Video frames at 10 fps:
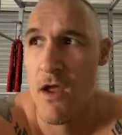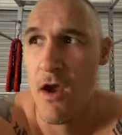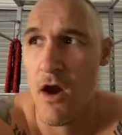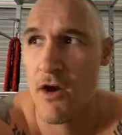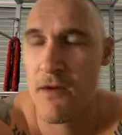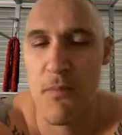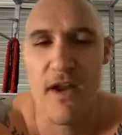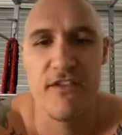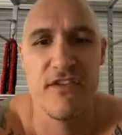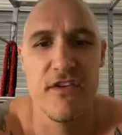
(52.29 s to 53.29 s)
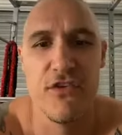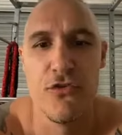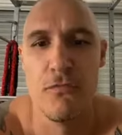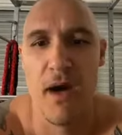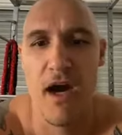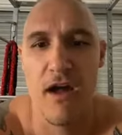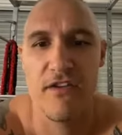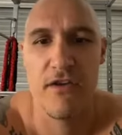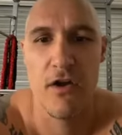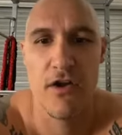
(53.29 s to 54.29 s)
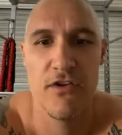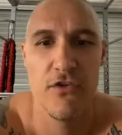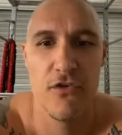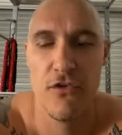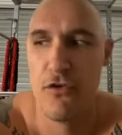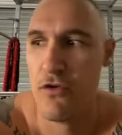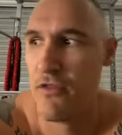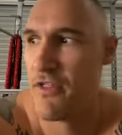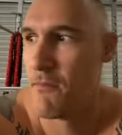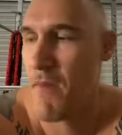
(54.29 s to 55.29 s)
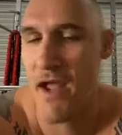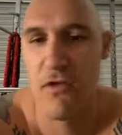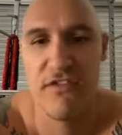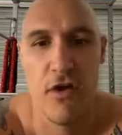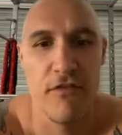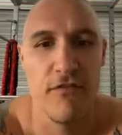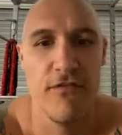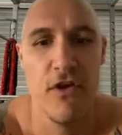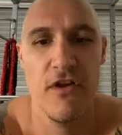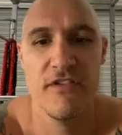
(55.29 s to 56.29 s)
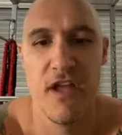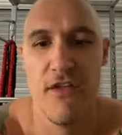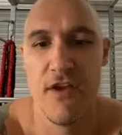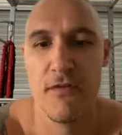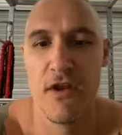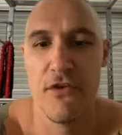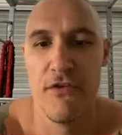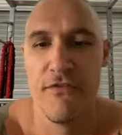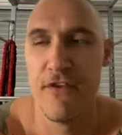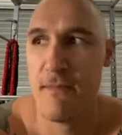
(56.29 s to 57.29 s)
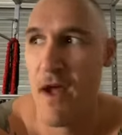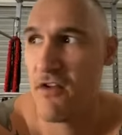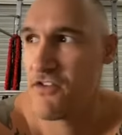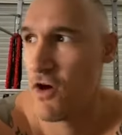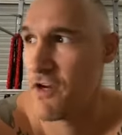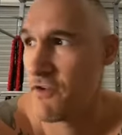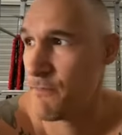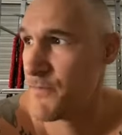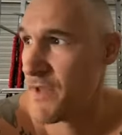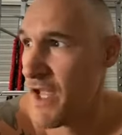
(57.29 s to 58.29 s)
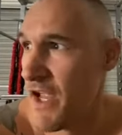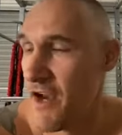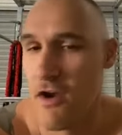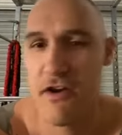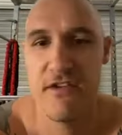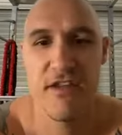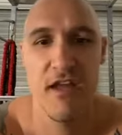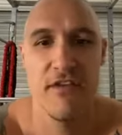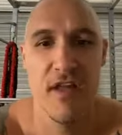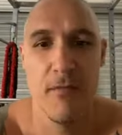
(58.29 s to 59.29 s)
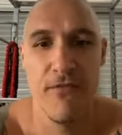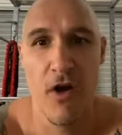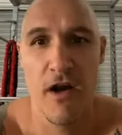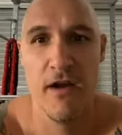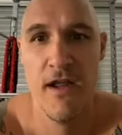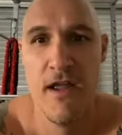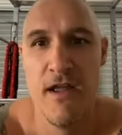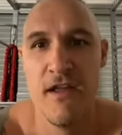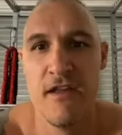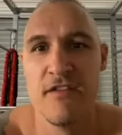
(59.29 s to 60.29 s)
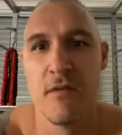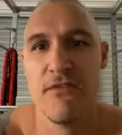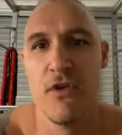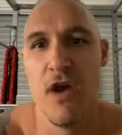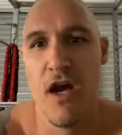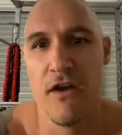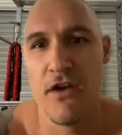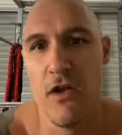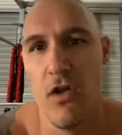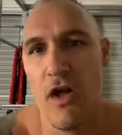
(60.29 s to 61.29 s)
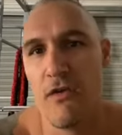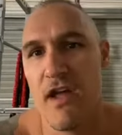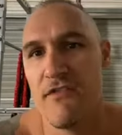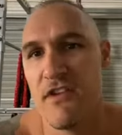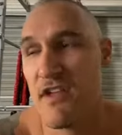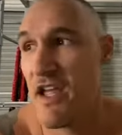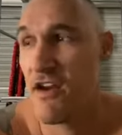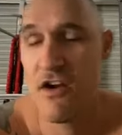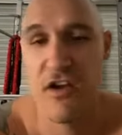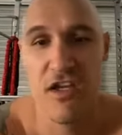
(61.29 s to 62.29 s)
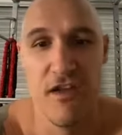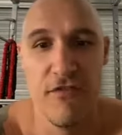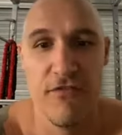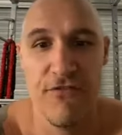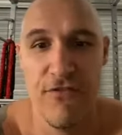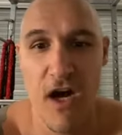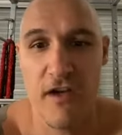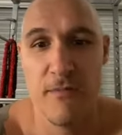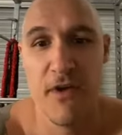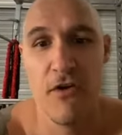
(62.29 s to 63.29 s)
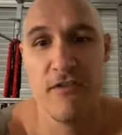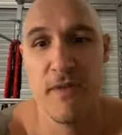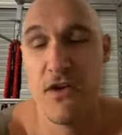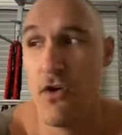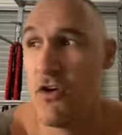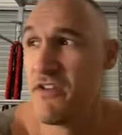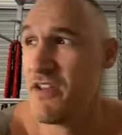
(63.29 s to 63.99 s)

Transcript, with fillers: I'm going to break this into two parts. I'm going to do the male side of it first, and then I'm going to do the female side of it. And I'm going to say this up front. Some of you aren't going to like what I have to say, and I don't give a fuck, to be honest, because